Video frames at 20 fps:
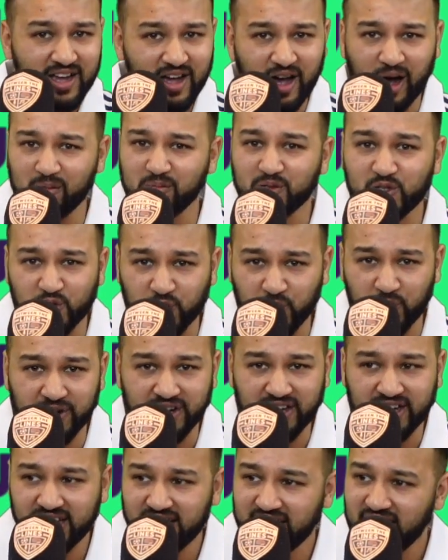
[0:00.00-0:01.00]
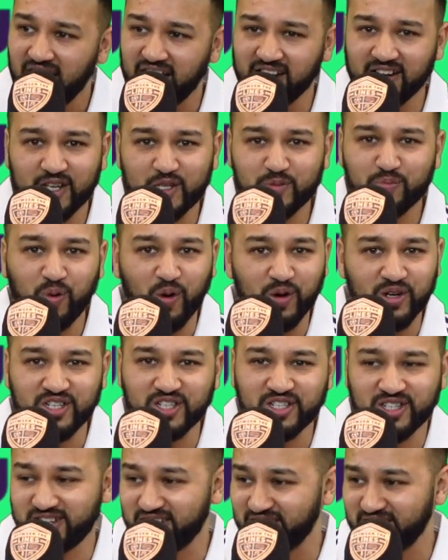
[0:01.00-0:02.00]
I'm sorry. Unless
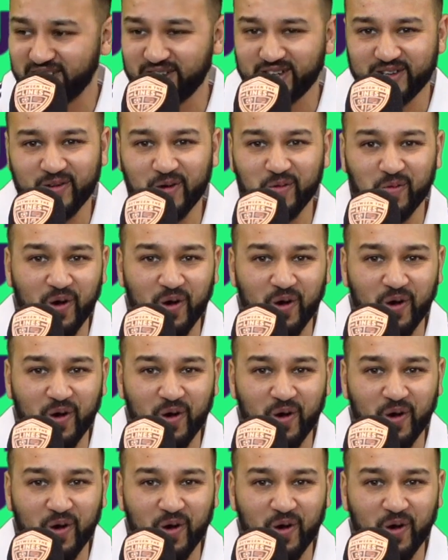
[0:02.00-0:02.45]
Poch